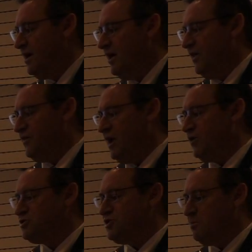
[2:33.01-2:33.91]
And then the
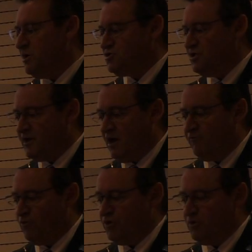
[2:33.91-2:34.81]
Energy Commission in
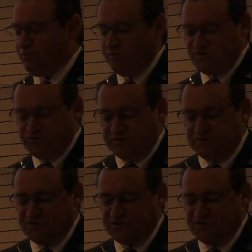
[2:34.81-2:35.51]
California approved stricter